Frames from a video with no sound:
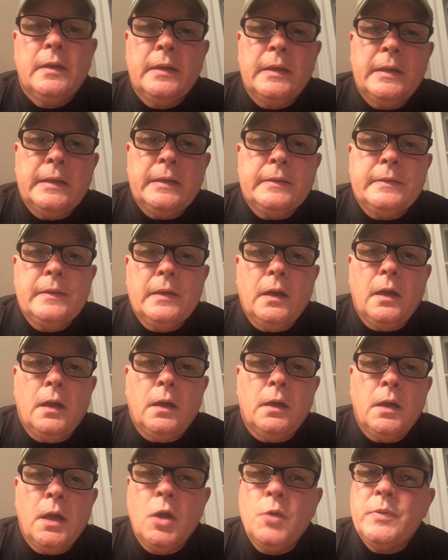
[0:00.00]
And uh,
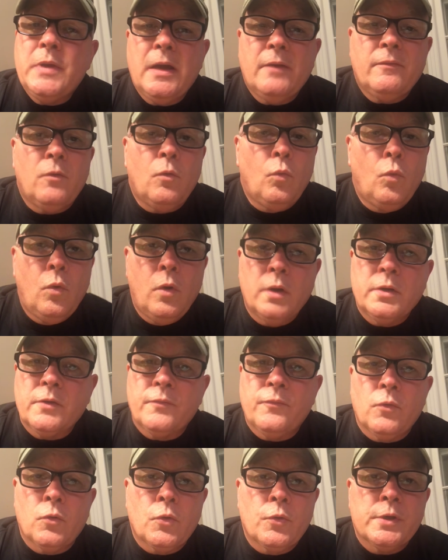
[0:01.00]
hope you have a
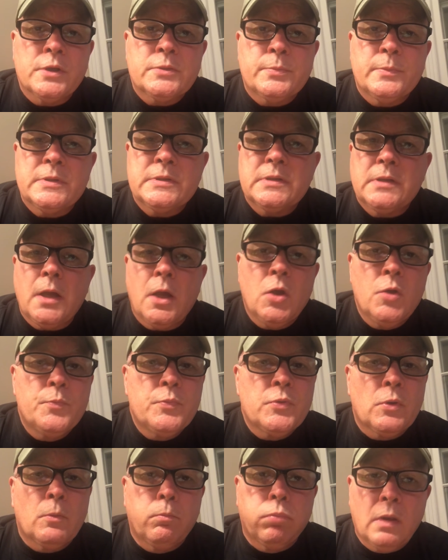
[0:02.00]
wonderful Christmas, and I
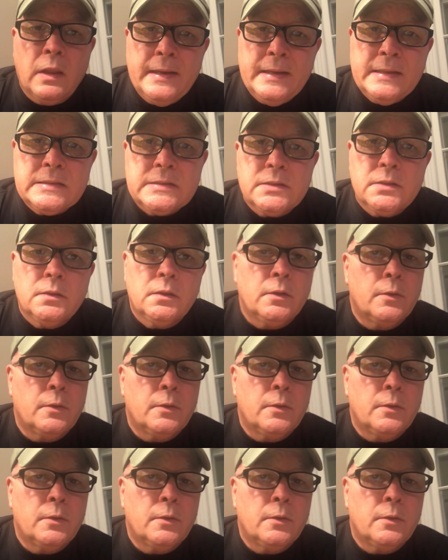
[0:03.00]
hope you're blessed.